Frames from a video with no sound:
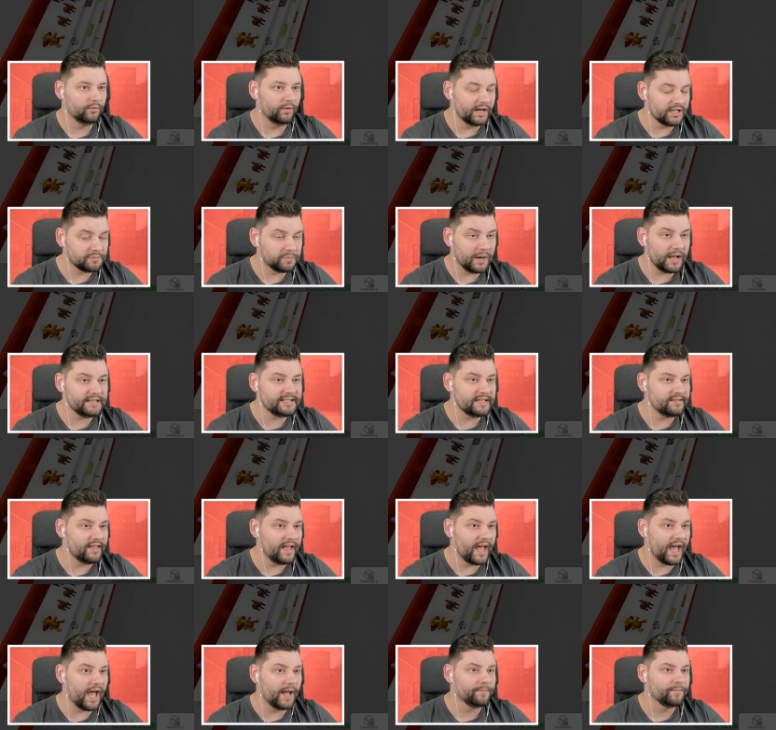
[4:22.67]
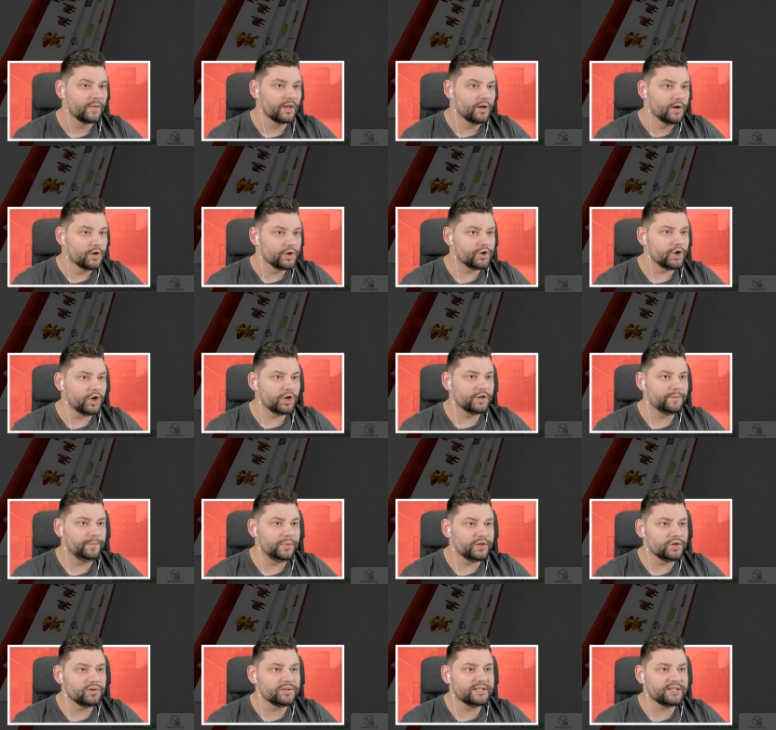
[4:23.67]
Right, let's place it there. Good,
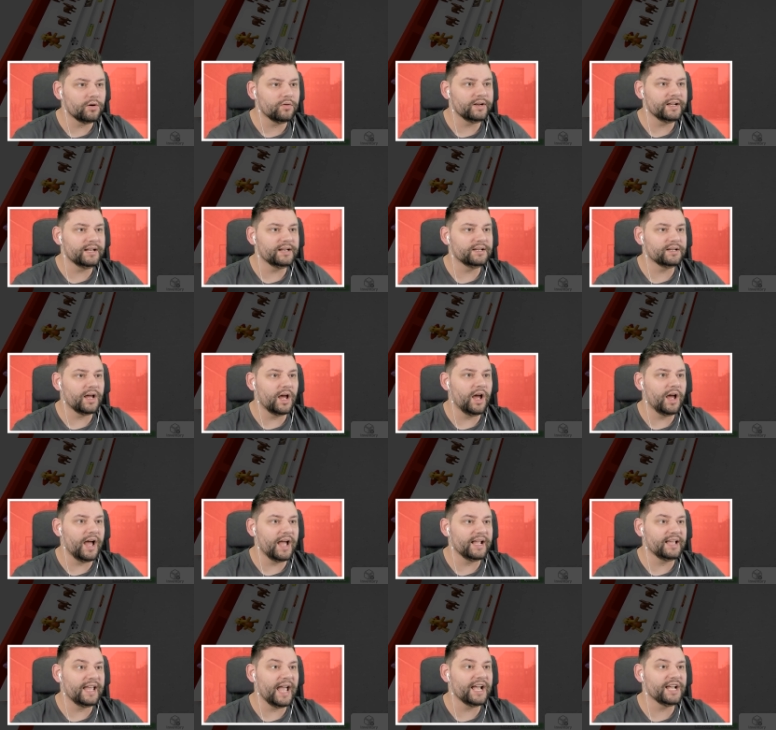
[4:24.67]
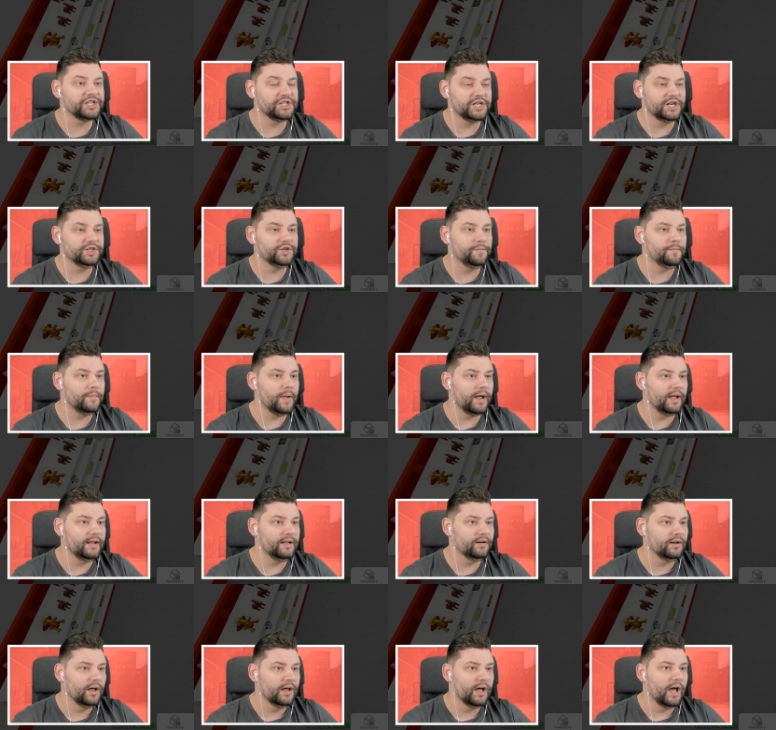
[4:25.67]
but you still need uh, a cashier to
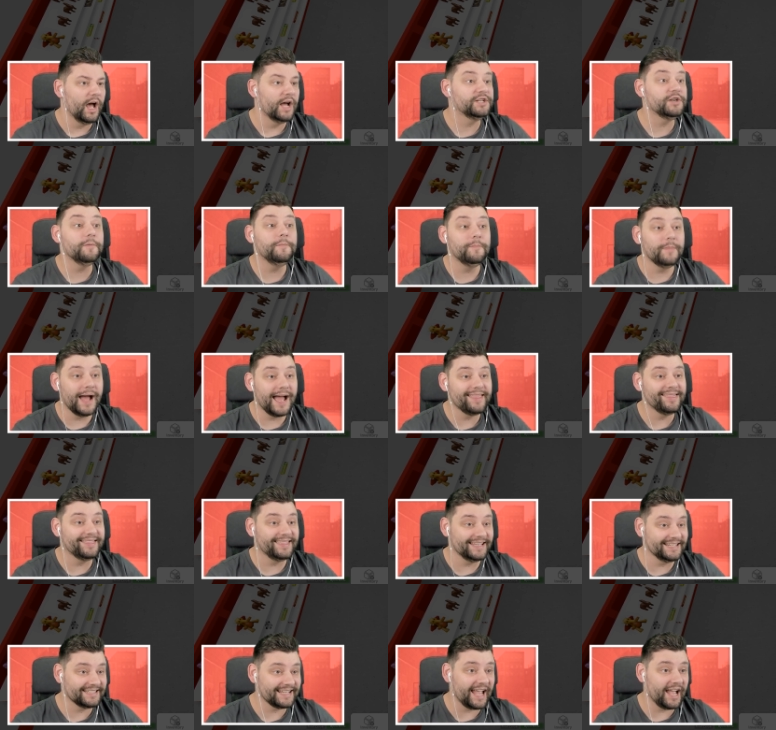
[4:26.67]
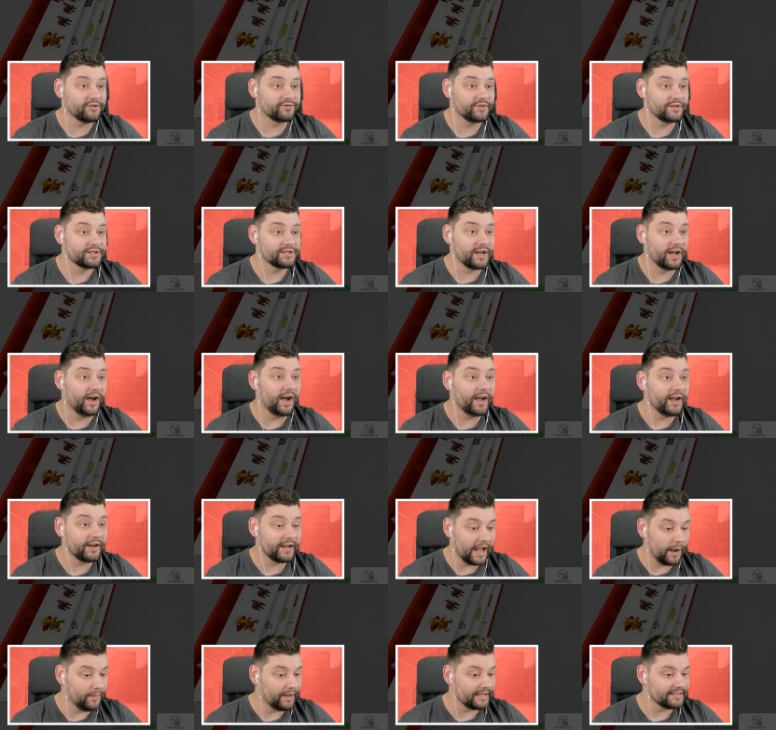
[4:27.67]
main uh, to man this cash register. Hi.
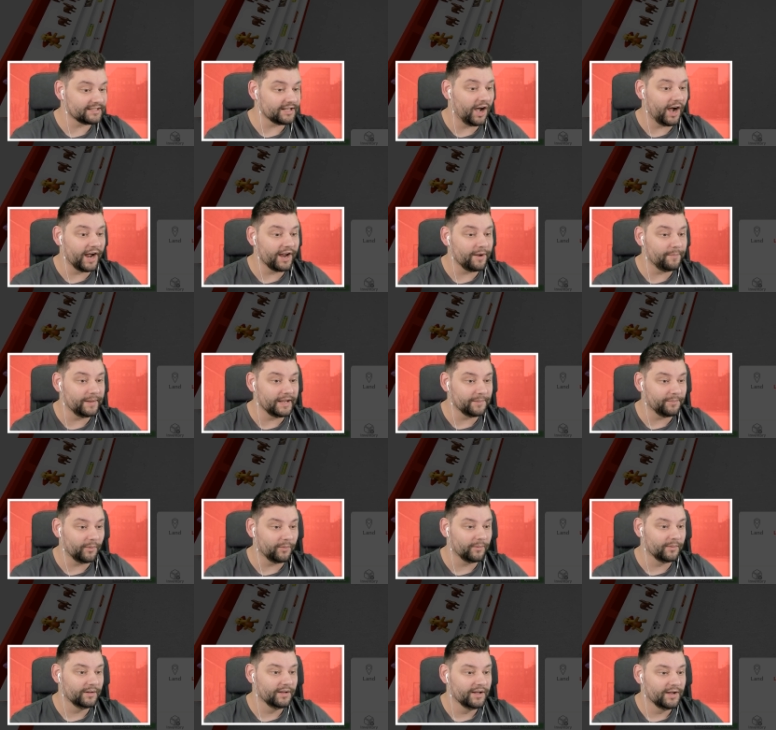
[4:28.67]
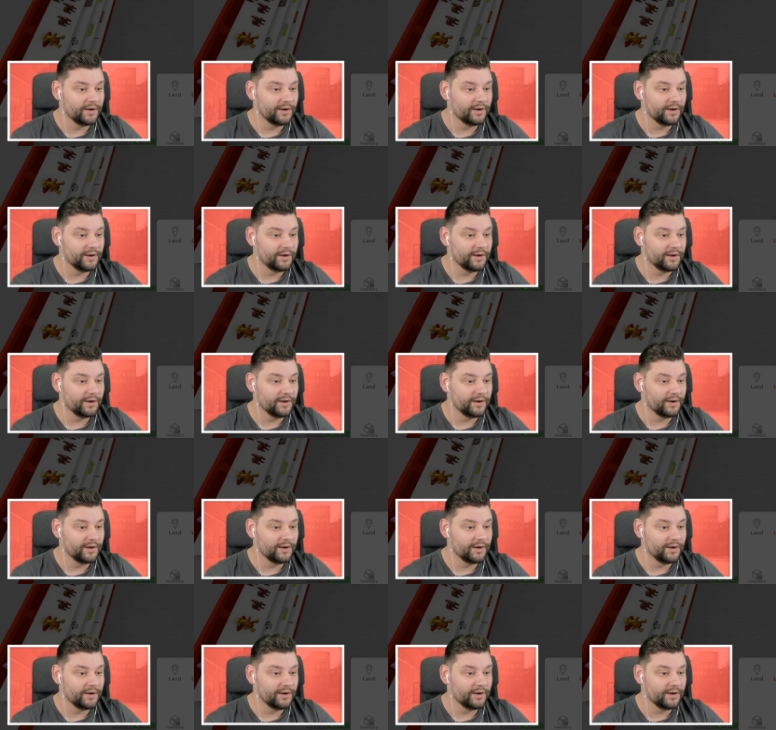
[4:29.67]
okay, we get to hire people.